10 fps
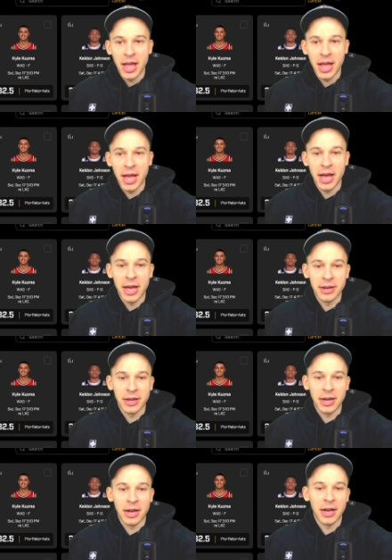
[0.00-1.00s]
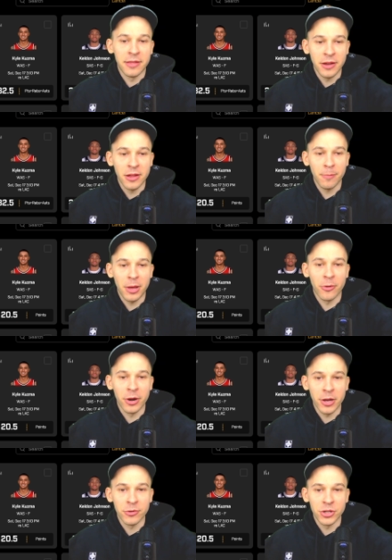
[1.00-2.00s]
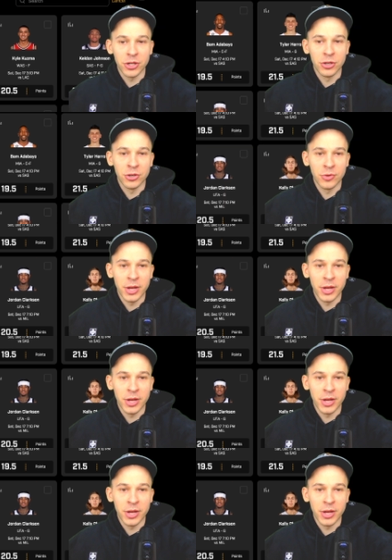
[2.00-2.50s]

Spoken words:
And the other player we're going to go to